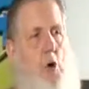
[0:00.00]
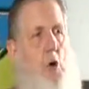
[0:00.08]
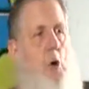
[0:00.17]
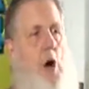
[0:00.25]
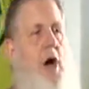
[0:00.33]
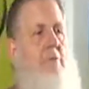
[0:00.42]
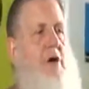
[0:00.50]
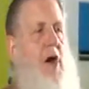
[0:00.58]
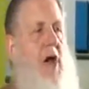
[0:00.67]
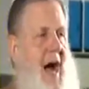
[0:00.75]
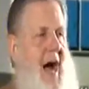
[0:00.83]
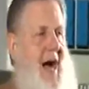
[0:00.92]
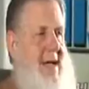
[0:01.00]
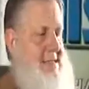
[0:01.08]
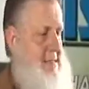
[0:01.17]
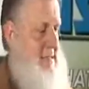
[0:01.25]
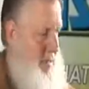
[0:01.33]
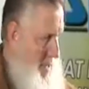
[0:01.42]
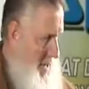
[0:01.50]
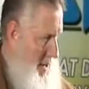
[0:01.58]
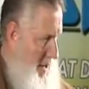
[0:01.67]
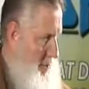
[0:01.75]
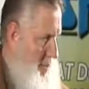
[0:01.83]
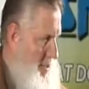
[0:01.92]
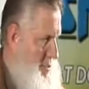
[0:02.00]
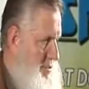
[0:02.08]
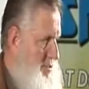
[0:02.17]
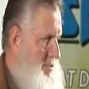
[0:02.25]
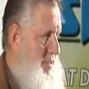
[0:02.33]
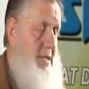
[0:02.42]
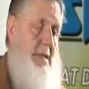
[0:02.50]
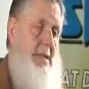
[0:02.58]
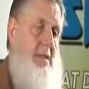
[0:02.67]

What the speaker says: Whoever lies about our religion,